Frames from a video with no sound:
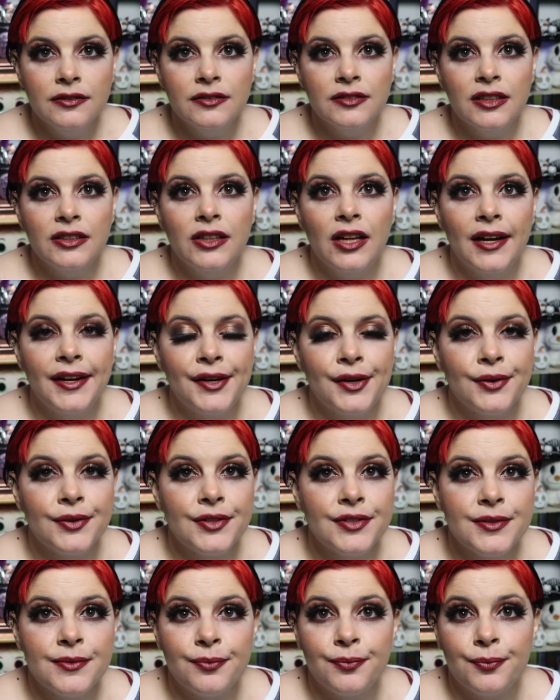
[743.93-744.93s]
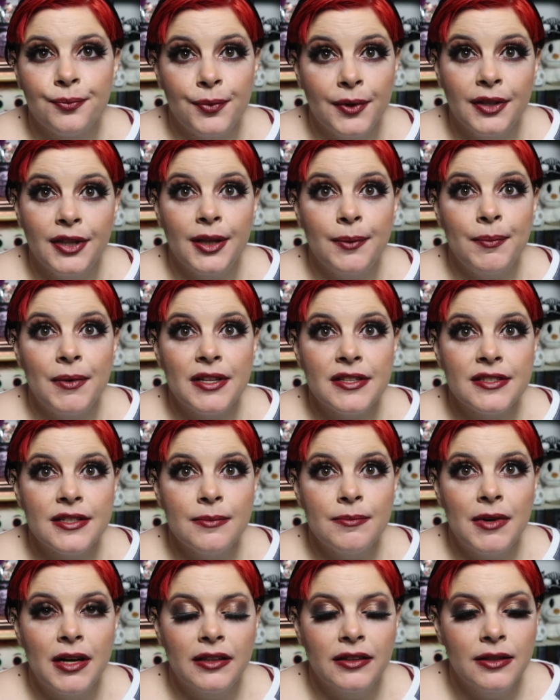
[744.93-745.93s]
liner just really messed up
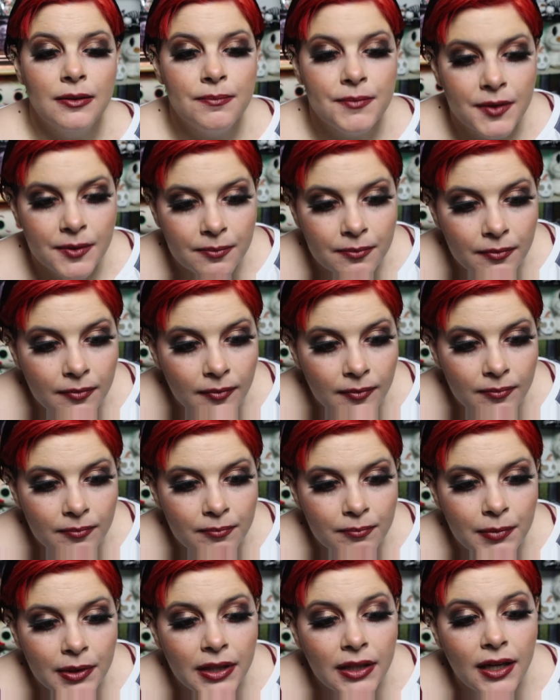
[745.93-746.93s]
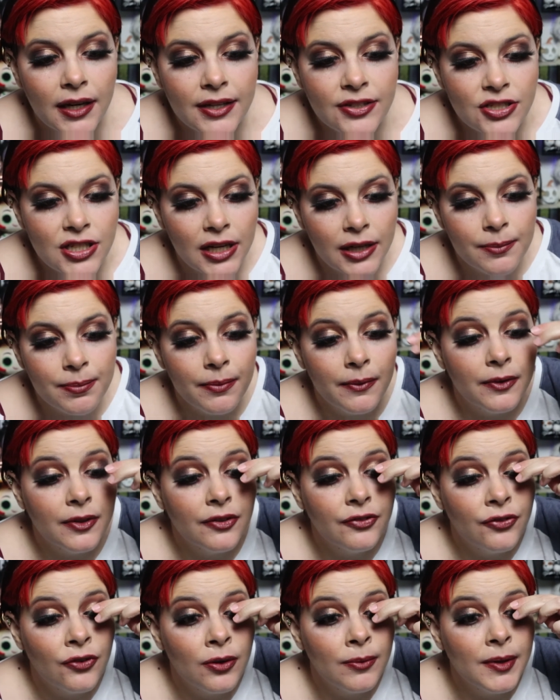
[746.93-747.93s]
my lips. But the eyeshadow, the
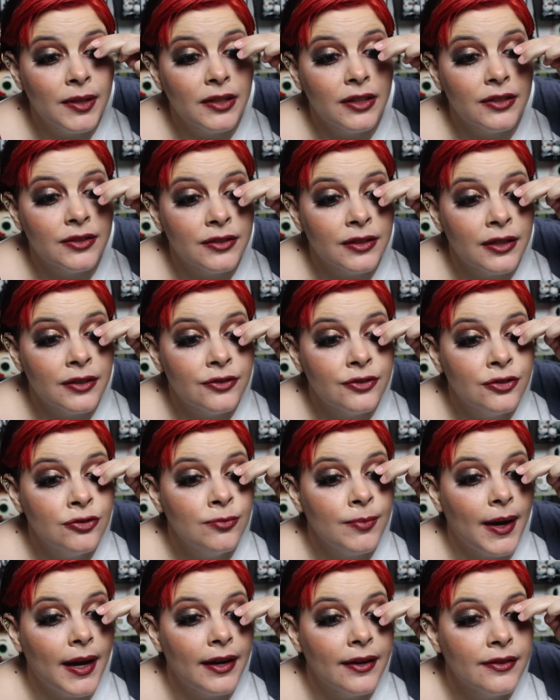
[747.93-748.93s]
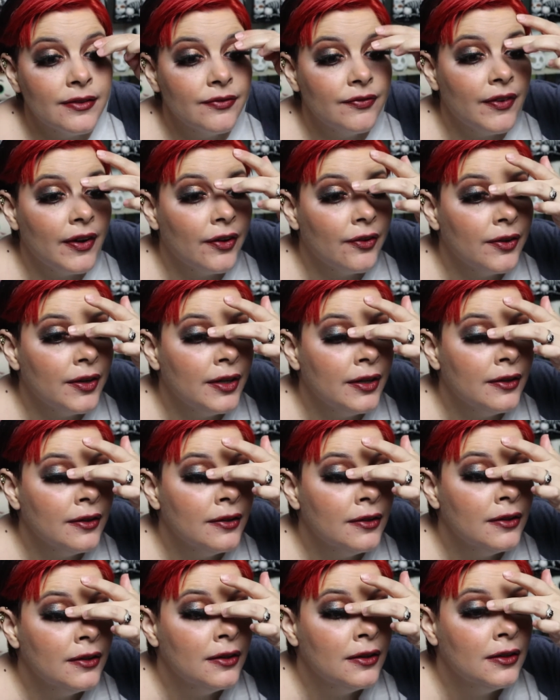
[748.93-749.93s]
formula is not too bad. It's very,
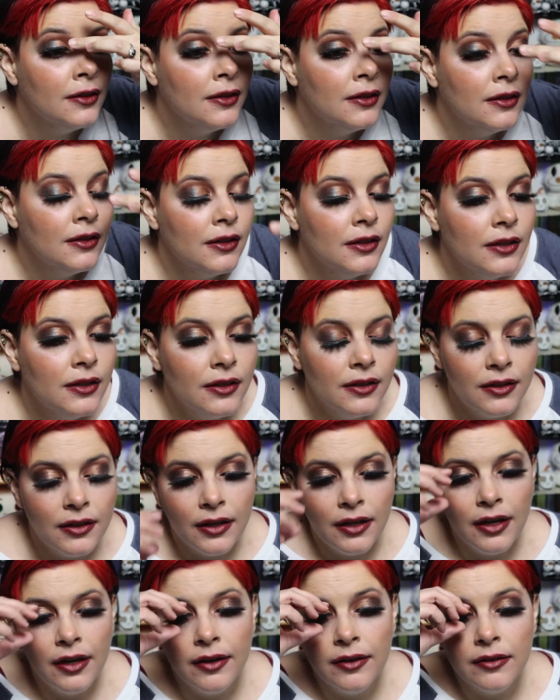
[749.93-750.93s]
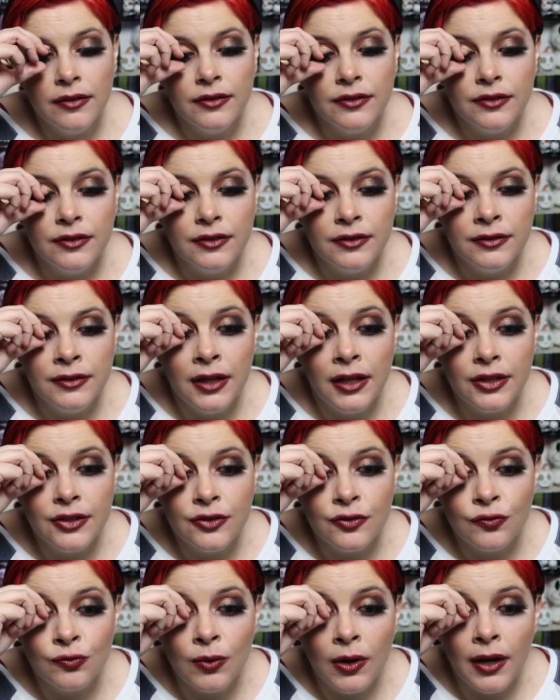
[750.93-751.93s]
not
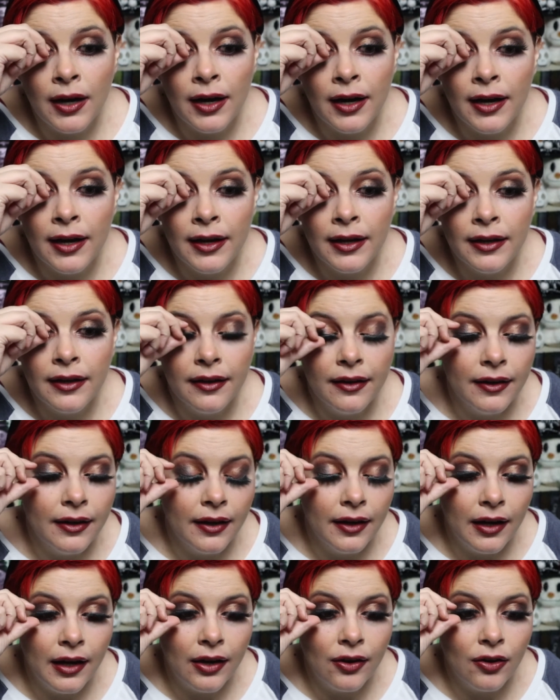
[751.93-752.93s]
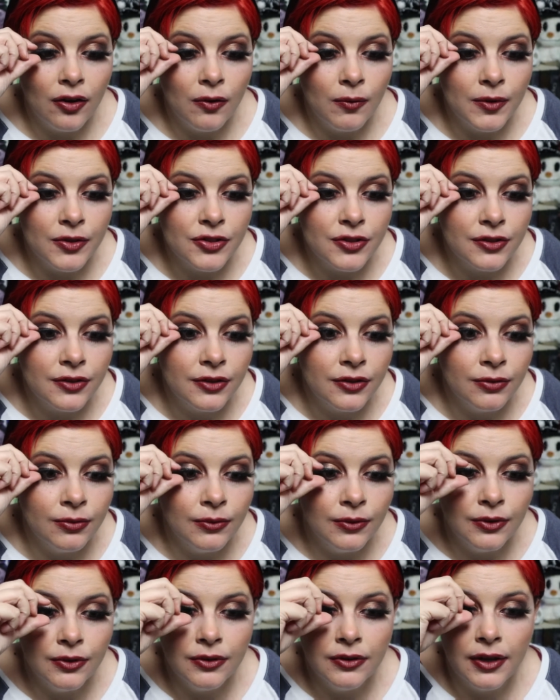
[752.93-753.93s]
dry at all, which is
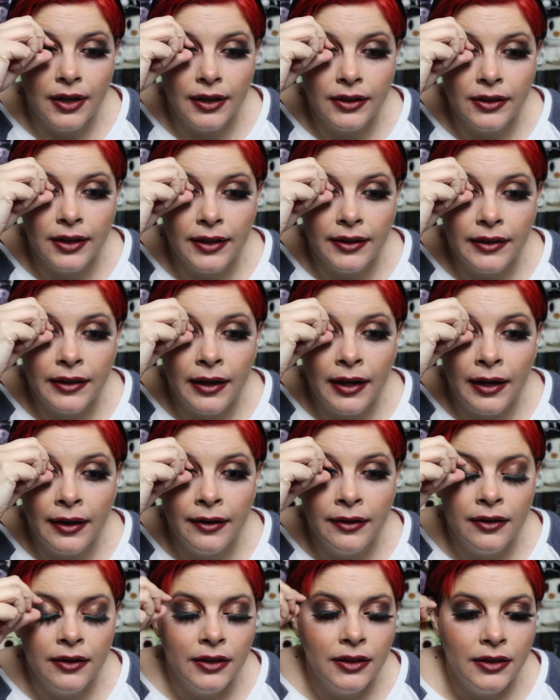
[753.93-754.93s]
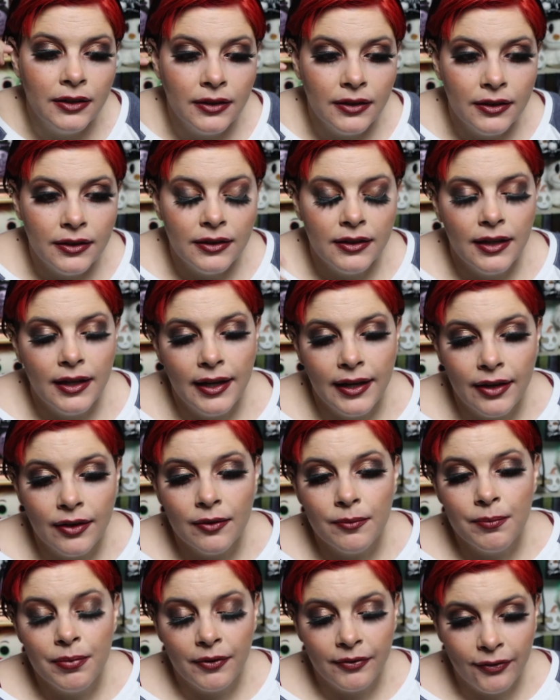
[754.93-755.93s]
cool. I like that. And
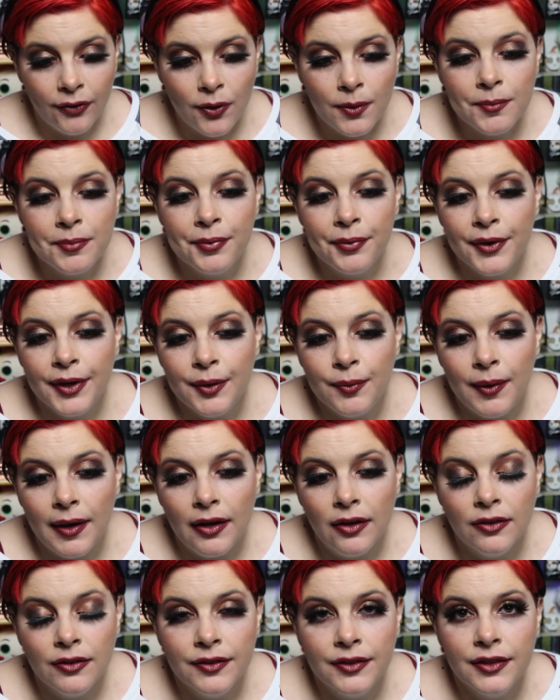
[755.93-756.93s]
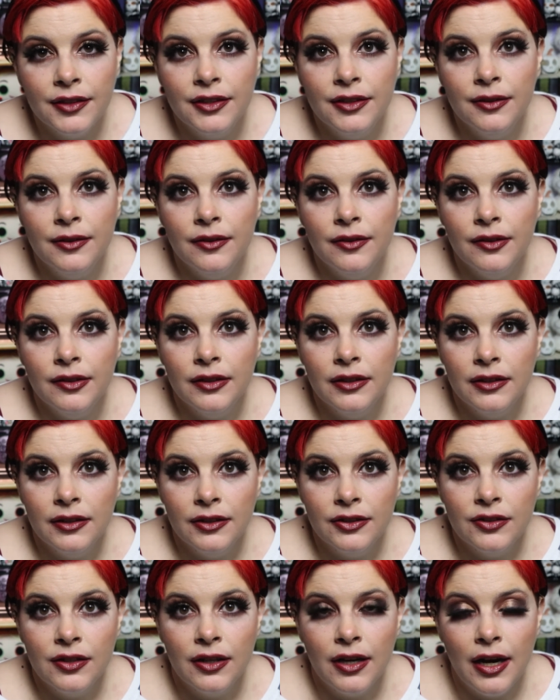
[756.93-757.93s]
it performed pretty well. The
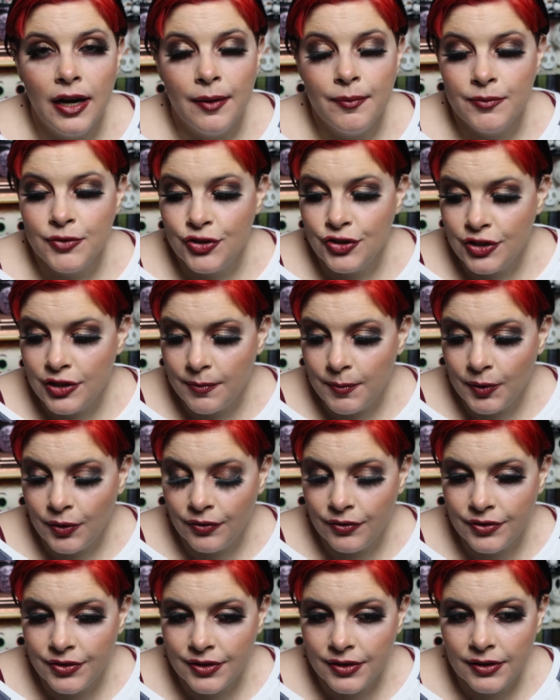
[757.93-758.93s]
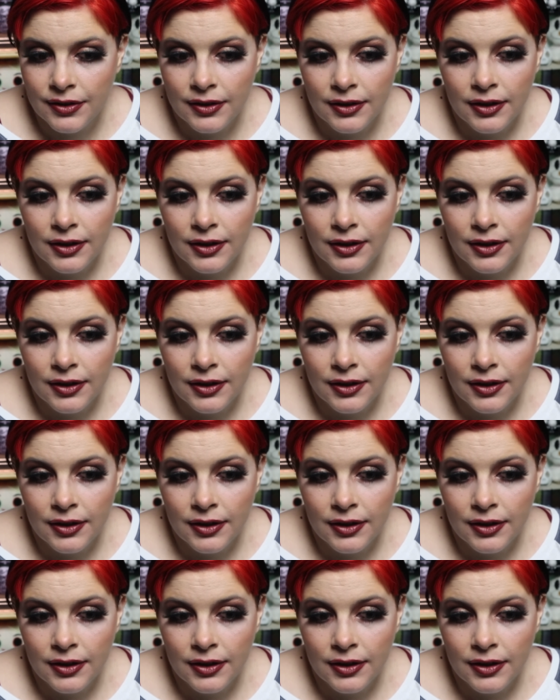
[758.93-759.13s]
shimmers